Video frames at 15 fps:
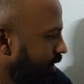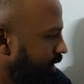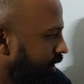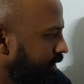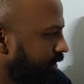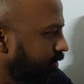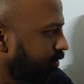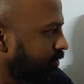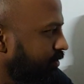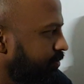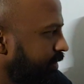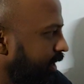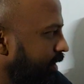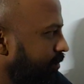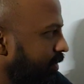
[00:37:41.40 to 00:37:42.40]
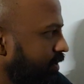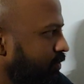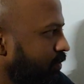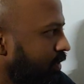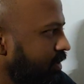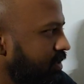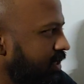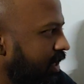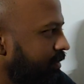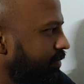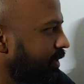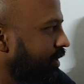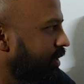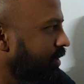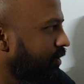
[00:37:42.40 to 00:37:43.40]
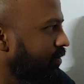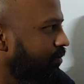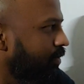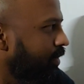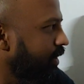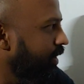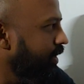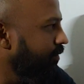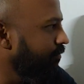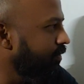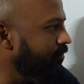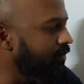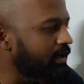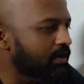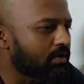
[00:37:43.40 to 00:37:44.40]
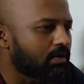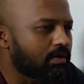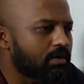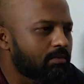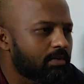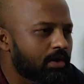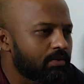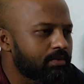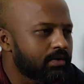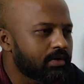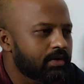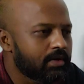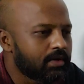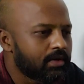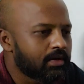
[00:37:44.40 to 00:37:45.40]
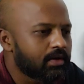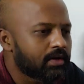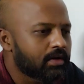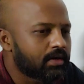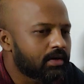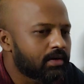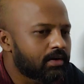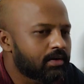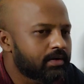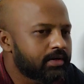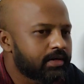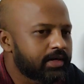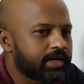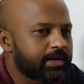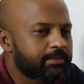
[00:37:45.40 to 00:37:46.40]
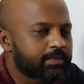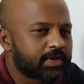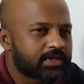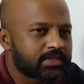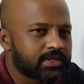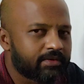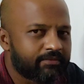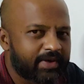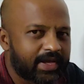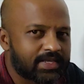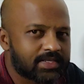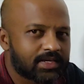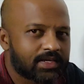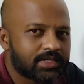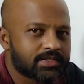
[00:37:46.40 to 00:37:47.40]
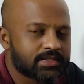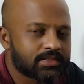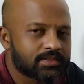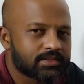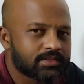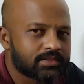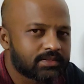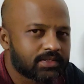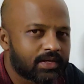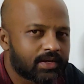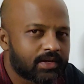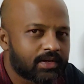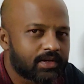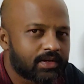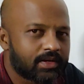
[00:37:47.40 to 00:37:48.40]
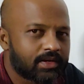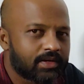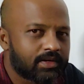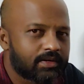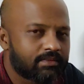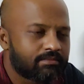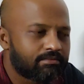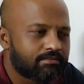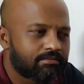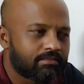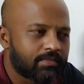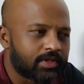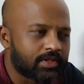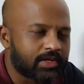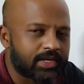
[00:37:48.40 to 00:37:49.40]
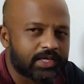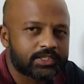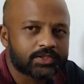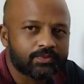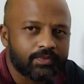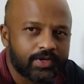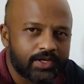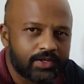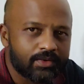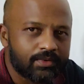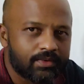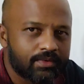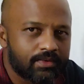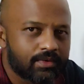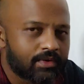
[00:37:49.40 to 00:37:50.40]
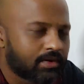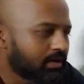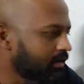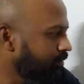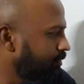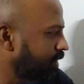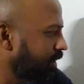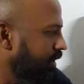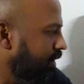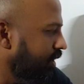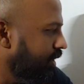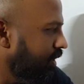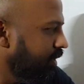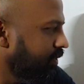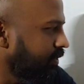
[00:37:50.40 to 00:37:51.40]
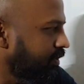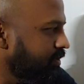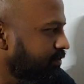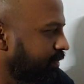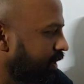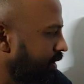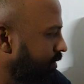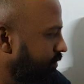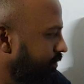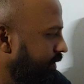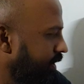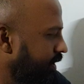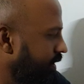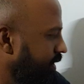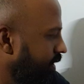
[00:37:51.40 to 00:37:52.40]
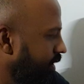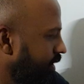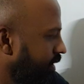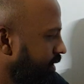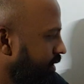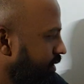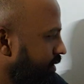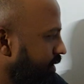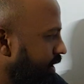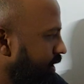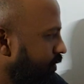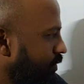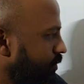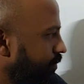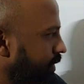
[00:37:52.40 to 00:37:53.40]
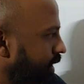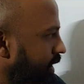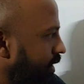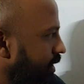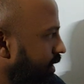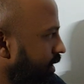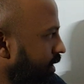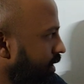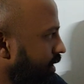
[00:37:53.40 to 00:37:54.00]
understood pretty much what's happening in your body. We will talk about treatments and vaccinations in the next video. But this part of it, I hope that